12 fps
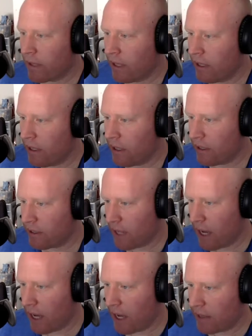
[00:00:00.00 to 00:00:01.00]
what they did is
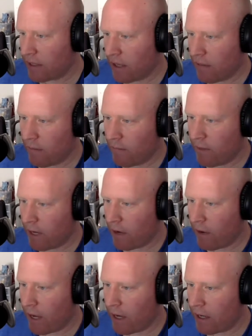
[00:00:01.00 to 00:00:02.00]
they had the same video
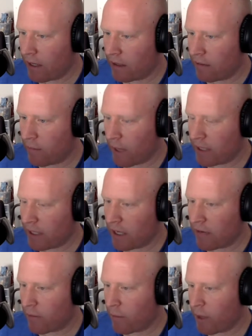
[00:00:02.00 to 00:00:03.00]
edited by 10
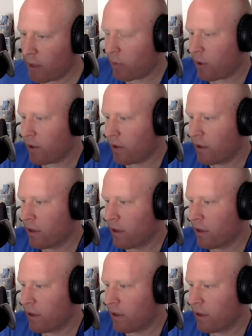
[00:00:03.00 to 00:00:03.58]
different people